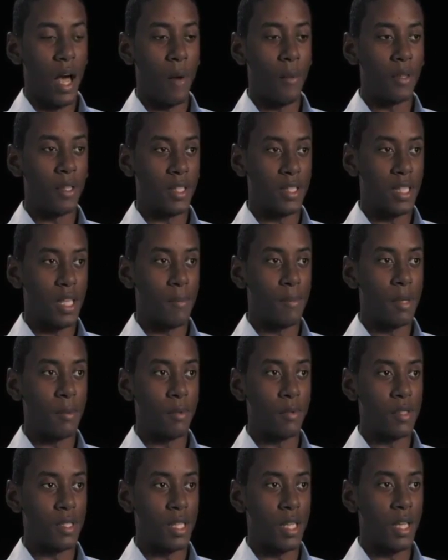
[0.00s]
I wouldn't accept
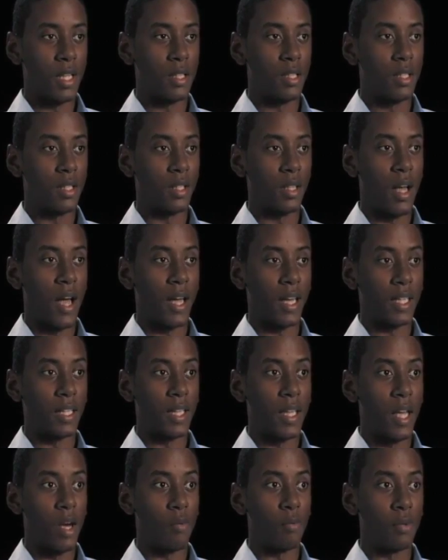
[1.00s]
people saying, look, I
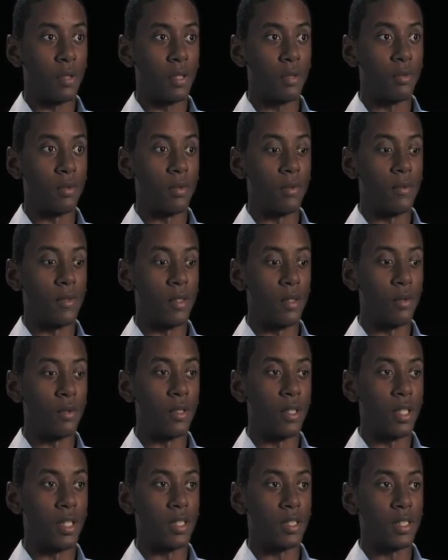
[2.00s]
can help you do
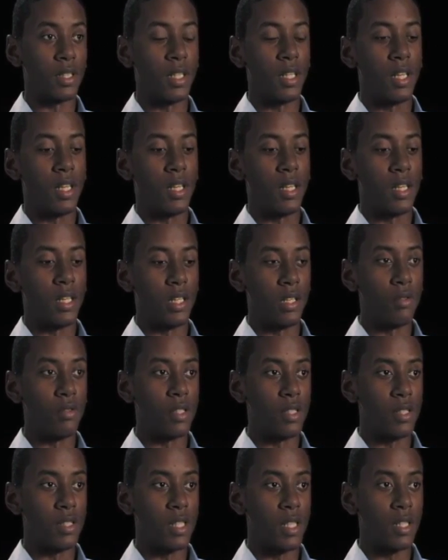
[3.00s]
this. You
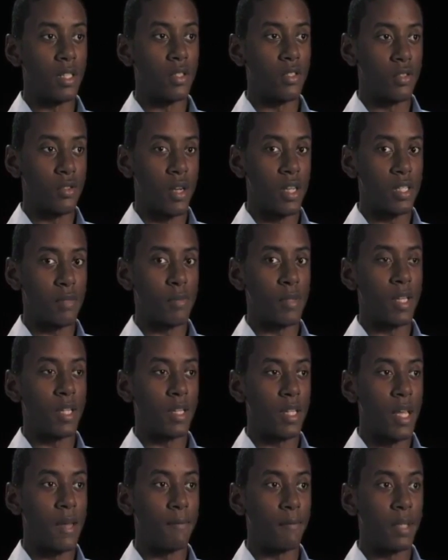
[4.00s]
just need to trust me
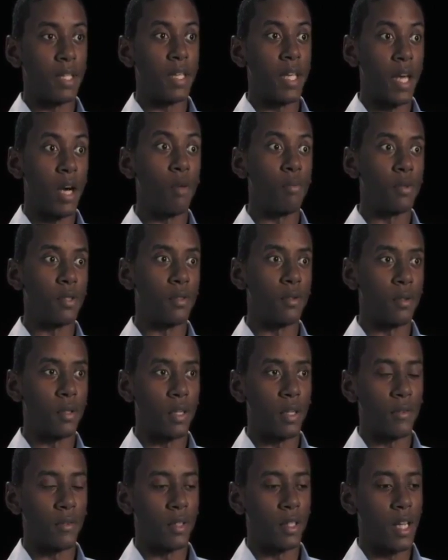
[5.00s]
and let me help you or
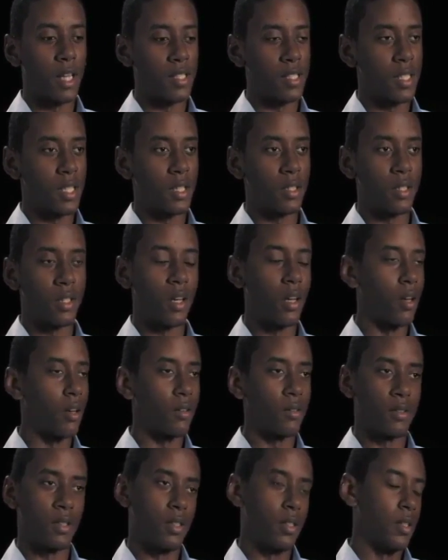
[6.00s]
whatever. And I said,
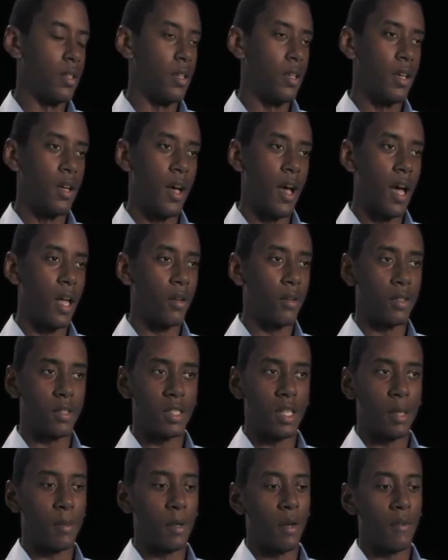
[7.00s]
no, I don't
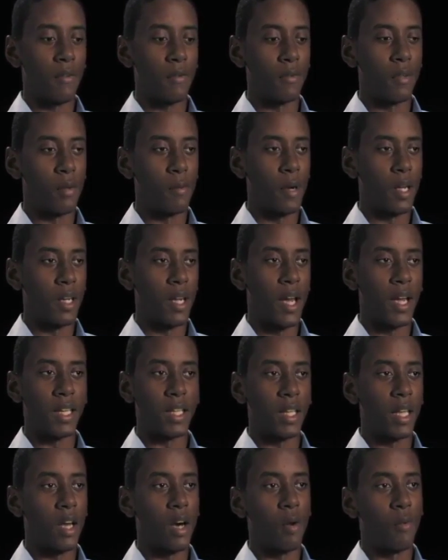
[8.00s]
accept help from nobody. I
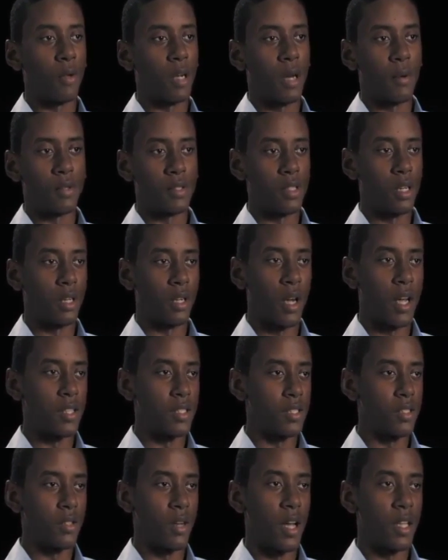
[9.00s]
didn't get help when I was younger.
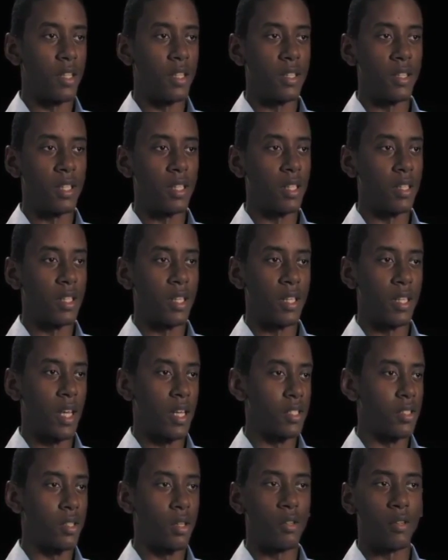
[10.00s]
I didn't need it then.
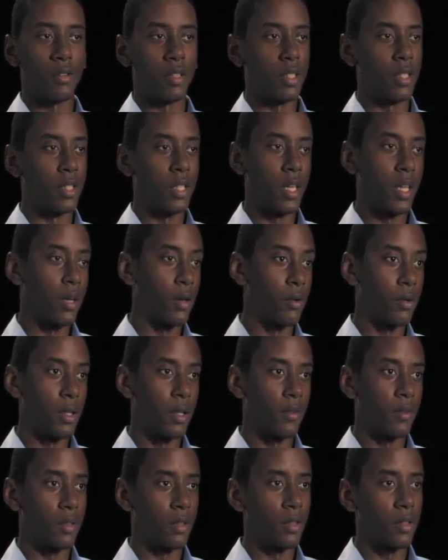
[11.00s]
I sure don't need it now or
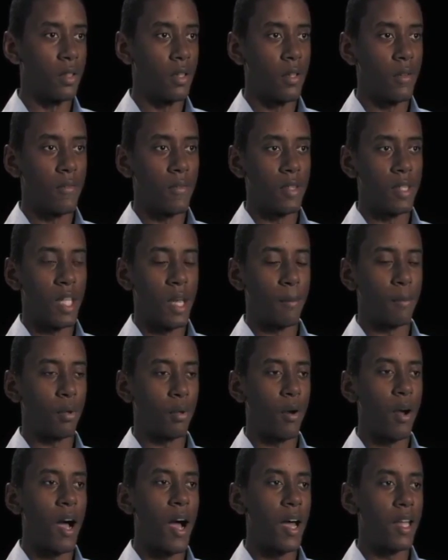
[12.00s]
whatever. Yeah. That
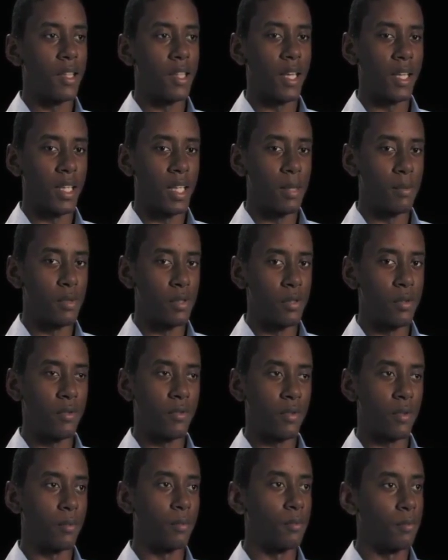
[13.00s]
pride that keeps you
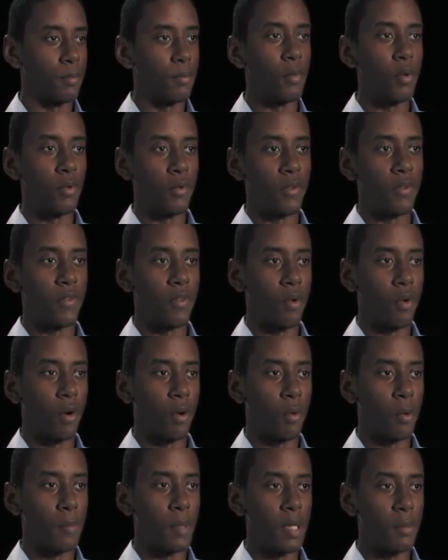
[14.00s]
from moving
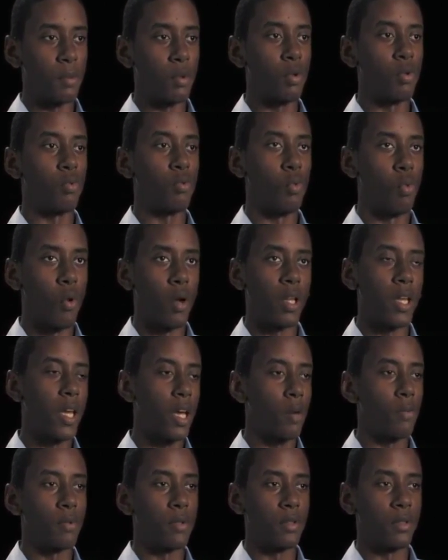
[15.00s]
forward with people who want to
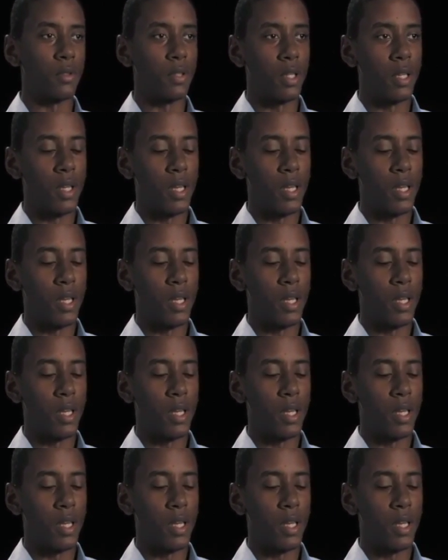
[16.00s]
help you.